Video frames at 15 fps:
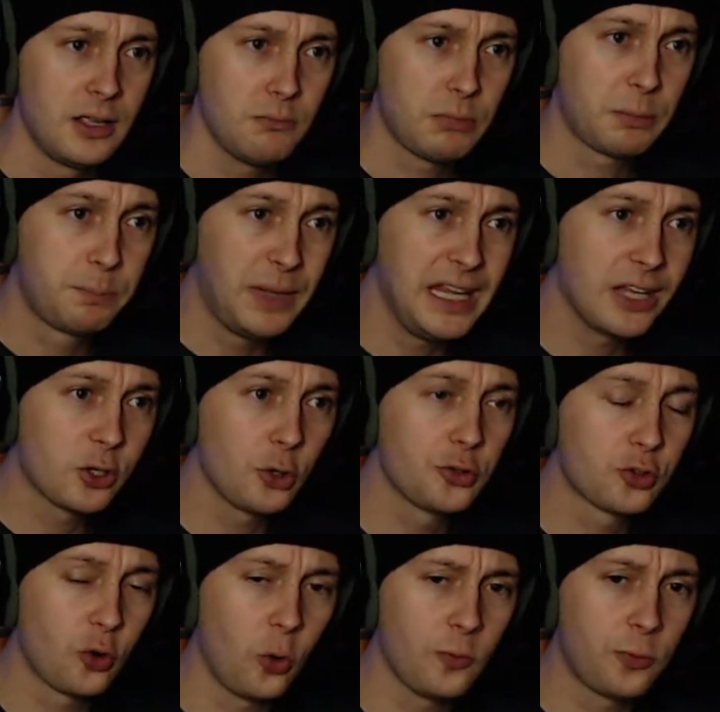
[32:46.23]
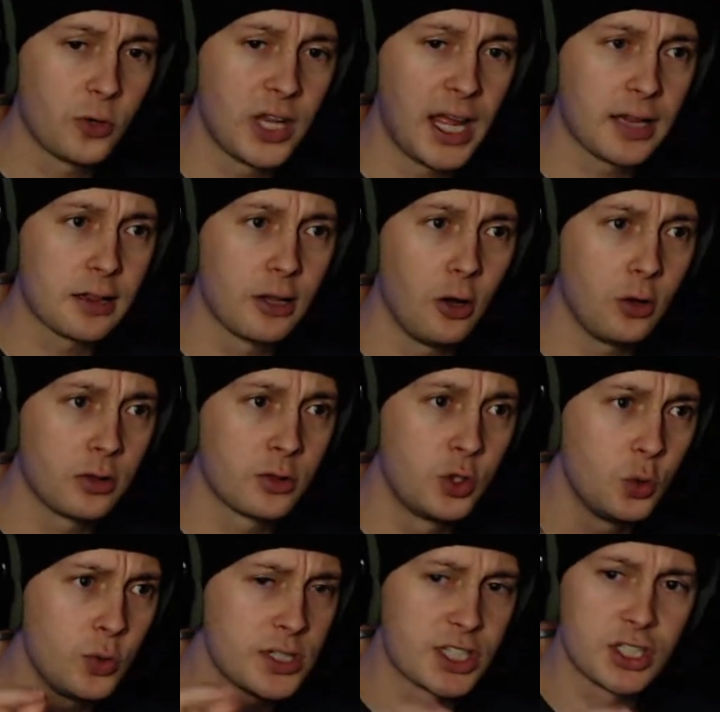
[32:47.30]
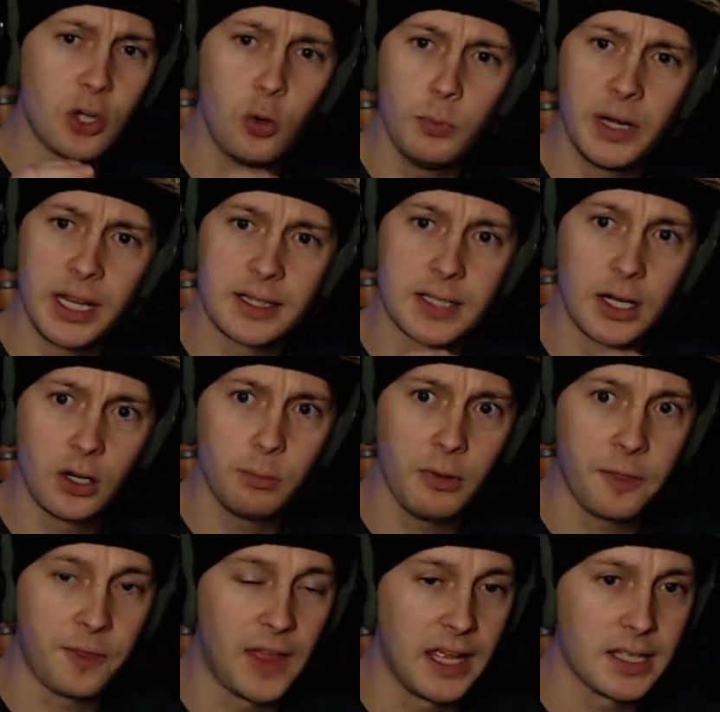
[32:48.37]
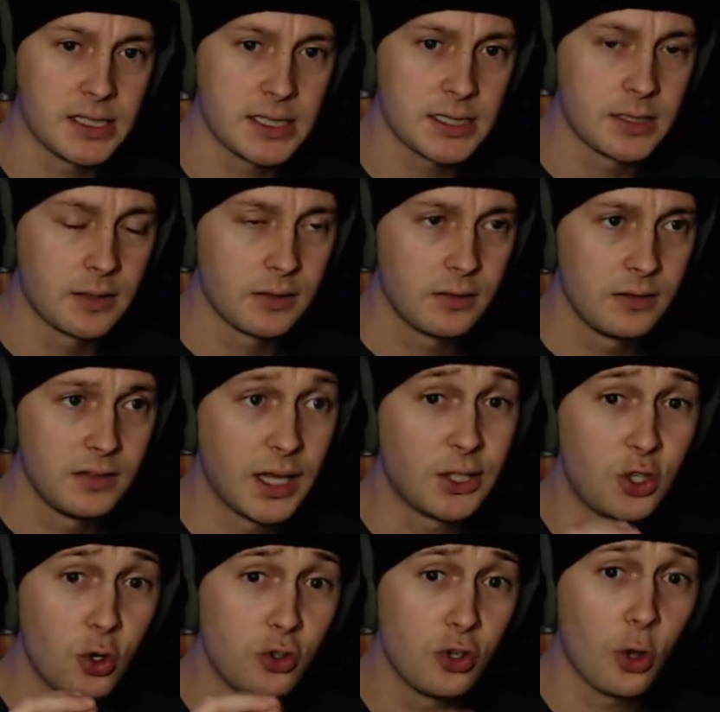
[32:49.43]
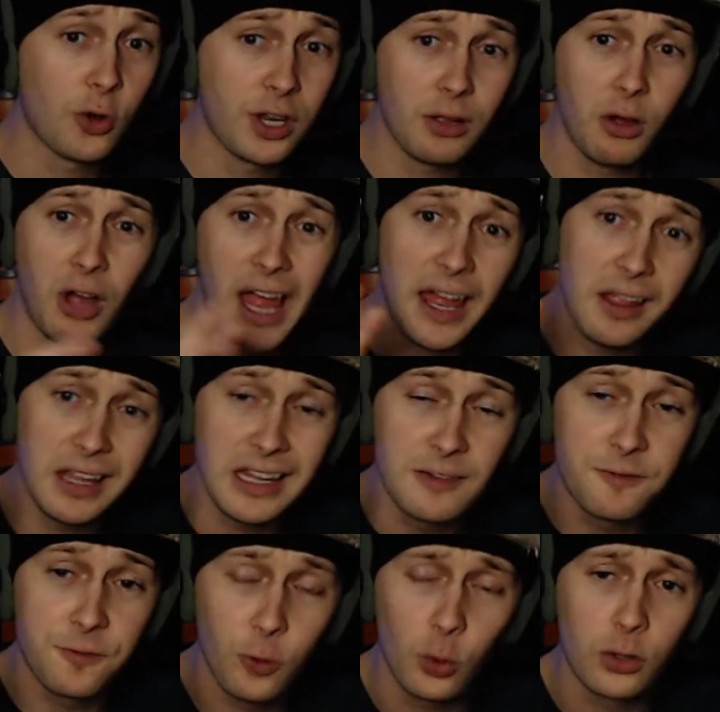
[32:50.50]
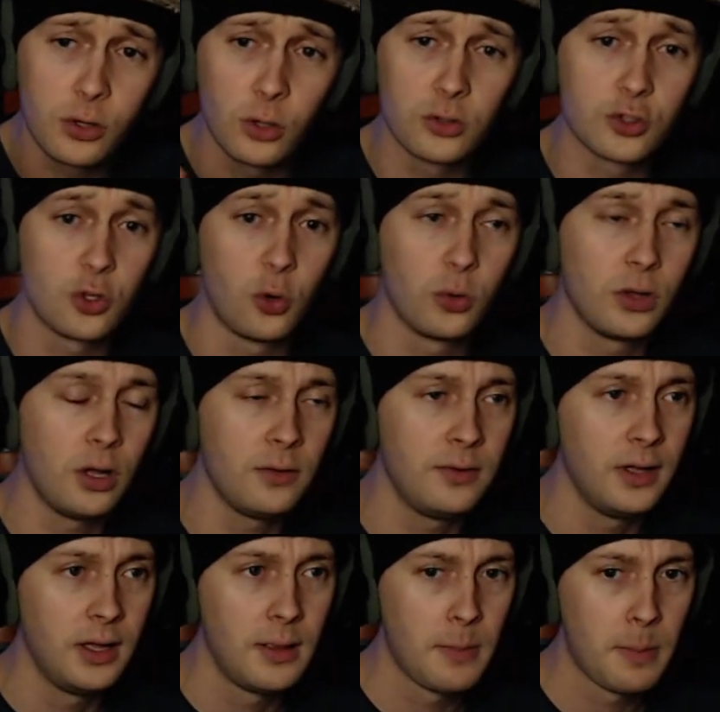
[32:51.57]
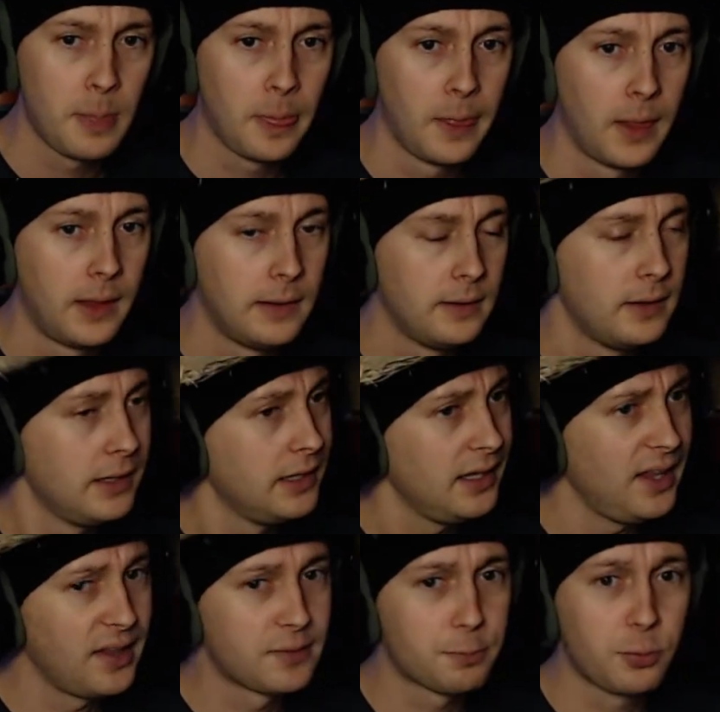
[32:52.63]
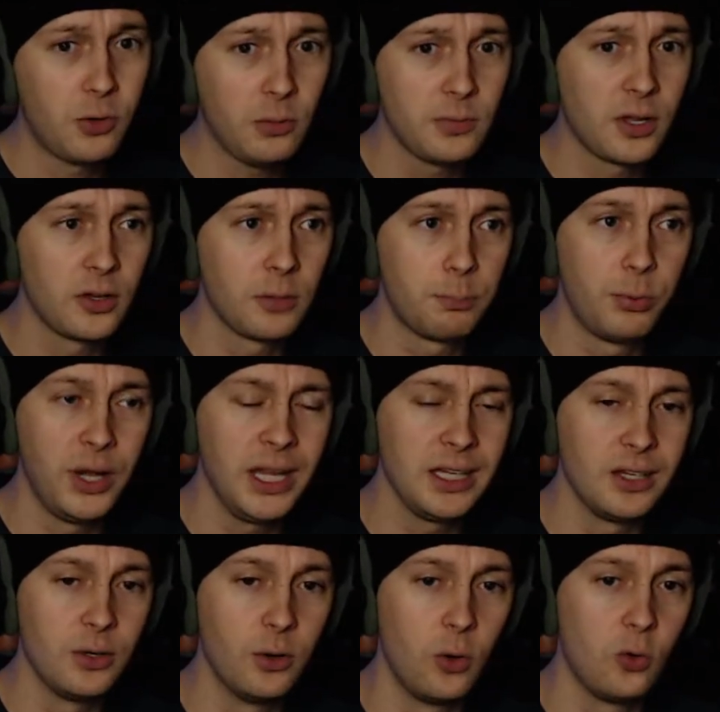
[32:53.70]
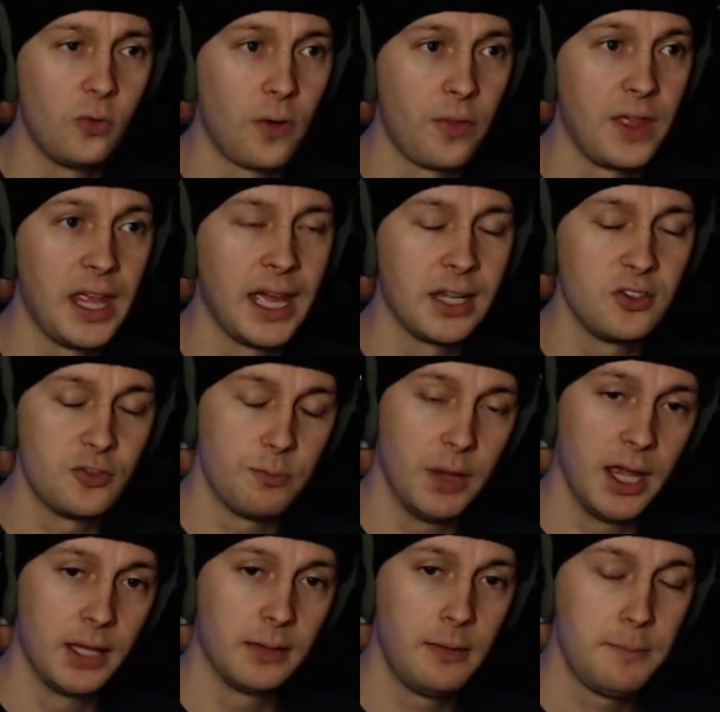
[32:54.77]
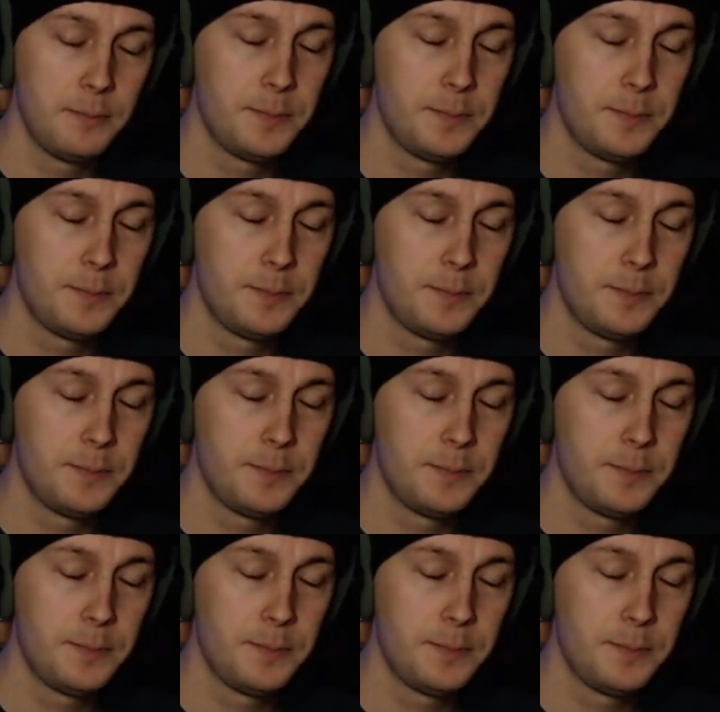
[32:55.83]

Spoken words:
But being controlled for that long, doing so many terrible things that you're not in full control of, is probably gonna bring you over the edge, man.